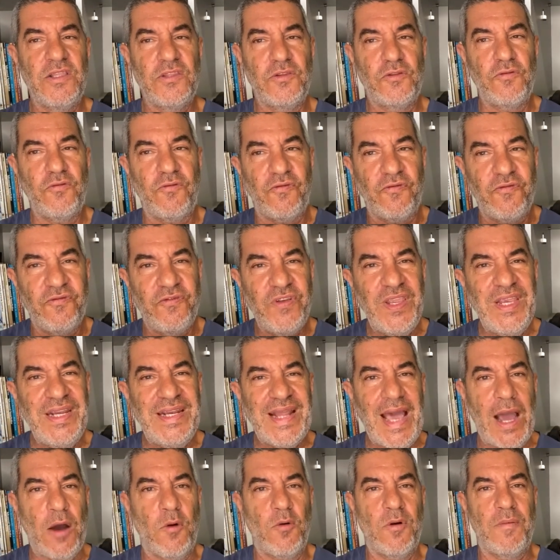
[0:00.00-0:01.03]
to feed
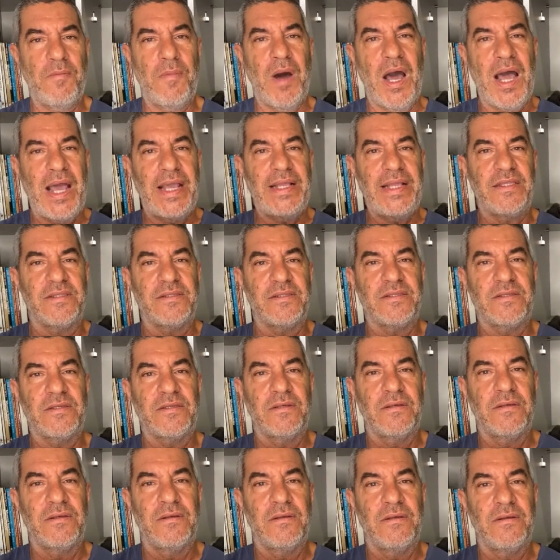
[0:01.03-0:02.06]
our minds